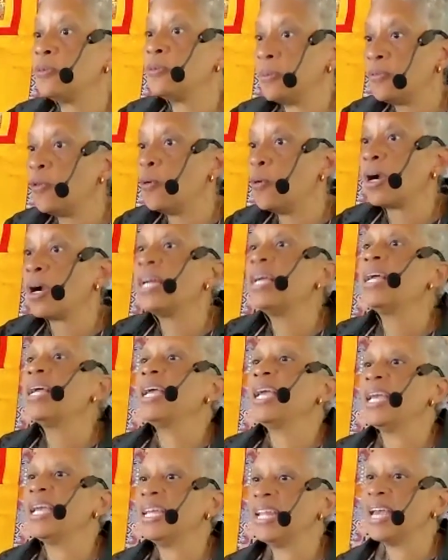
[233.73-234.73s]
for.
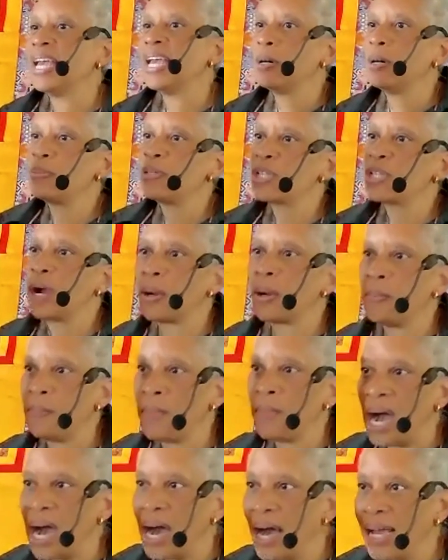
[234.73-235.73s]
It helps our
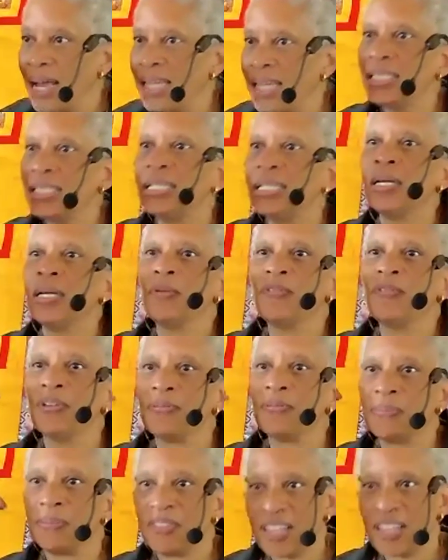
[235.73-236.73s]
mind be
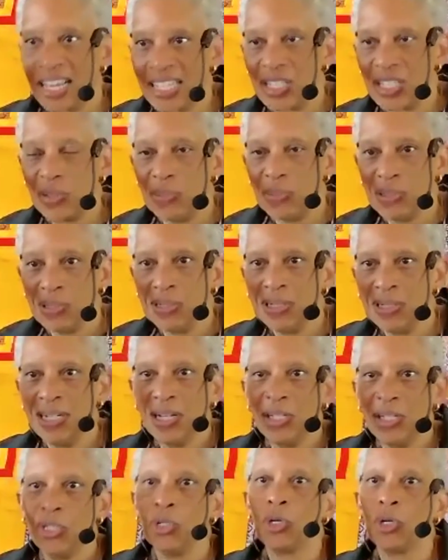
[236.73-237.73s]
flexible.
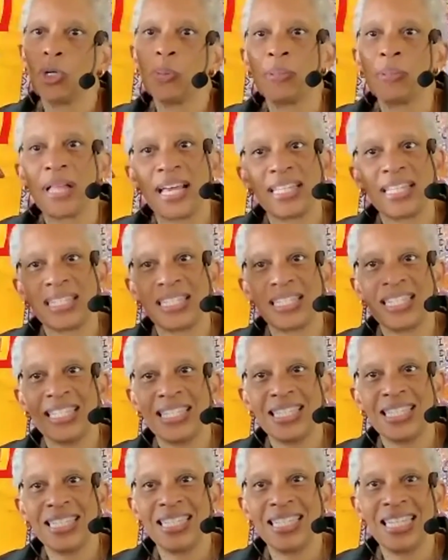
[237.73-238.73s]

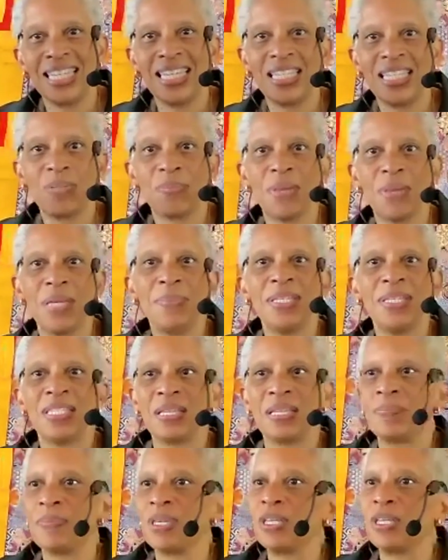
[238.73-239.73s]
Neuroplasticity is maybe
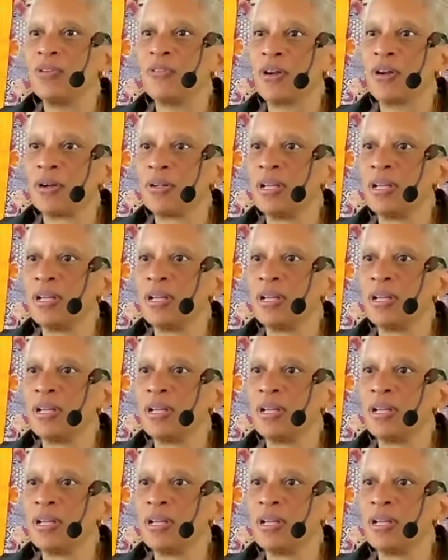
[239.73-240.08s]
something you've heard